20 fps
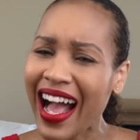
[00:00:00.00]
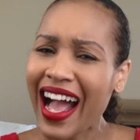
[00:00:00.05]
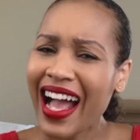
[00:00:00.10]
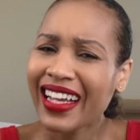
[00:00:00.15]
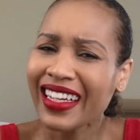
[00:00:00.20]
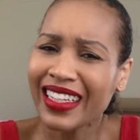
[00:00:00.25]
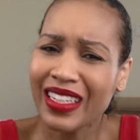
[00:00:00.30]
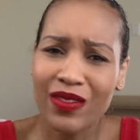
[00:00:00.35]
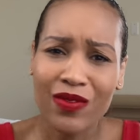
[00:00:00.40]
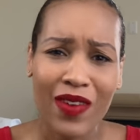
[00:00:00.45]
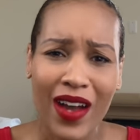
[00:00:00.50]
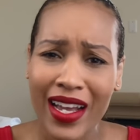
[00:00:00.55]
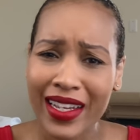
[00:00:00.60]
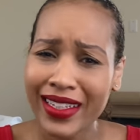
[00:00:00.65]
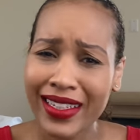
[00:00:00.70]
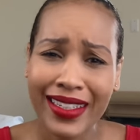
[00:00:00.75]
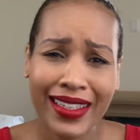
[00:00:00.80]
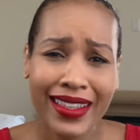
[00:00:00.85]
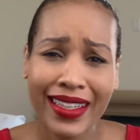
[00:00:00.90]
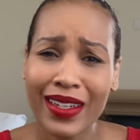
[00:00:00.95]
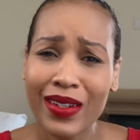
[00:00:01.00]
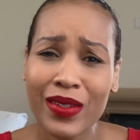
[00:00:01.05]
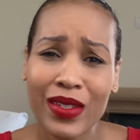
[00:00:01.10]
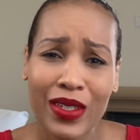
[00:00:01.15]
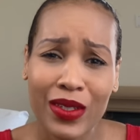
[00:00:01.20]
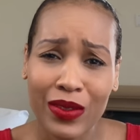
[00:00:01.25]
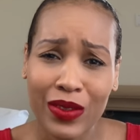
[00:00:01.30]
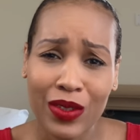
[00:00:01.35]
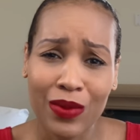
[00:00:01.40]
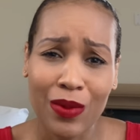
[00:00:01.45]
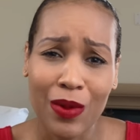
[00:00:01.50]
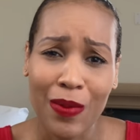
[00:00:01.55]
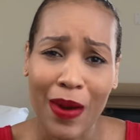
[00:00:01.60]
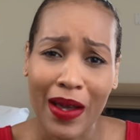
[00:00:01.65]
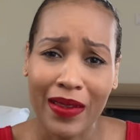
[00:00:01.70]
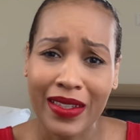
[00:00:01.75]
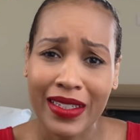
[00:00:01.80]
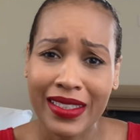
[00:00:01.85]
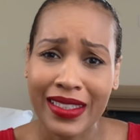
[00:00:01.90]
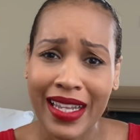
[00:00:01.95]
I couldn't find anything on YouTube
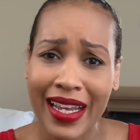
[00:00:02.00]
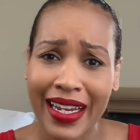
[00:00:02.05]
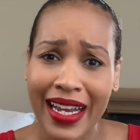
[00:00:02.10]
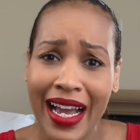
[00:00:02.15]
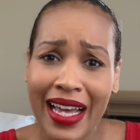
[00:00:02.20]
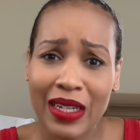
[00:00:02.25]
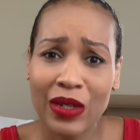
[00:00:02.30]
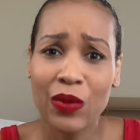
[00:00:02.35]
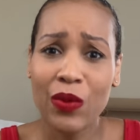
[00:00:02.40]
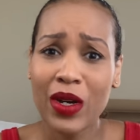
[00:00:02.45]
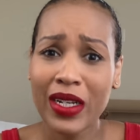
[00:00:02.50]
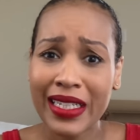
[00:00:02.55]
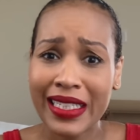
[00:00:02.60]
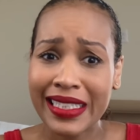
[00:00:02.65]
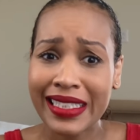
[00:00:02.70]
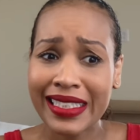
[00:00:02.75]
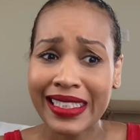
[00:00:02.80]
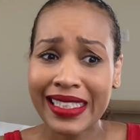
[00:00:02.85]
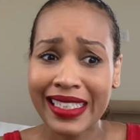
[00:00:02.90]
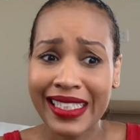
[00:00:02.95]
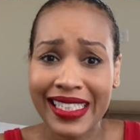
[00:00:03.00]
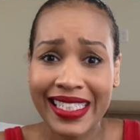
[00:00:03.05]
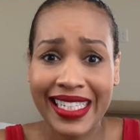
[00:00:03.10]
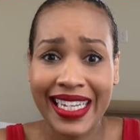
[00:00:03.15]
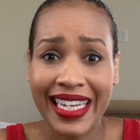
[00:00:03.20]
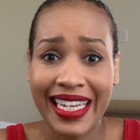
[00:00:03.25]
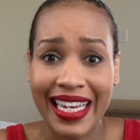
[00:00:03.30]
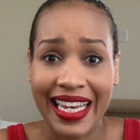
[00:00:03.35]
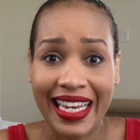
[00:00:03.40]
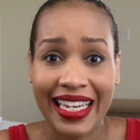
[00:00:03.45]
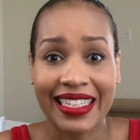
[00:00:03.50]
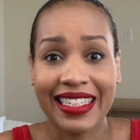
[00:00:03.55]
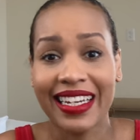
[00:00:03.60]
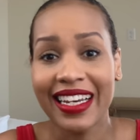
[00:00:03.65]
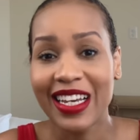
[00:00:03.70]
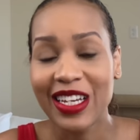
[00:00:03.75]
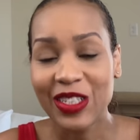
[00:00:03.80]
about this and I kind of wanted to see it.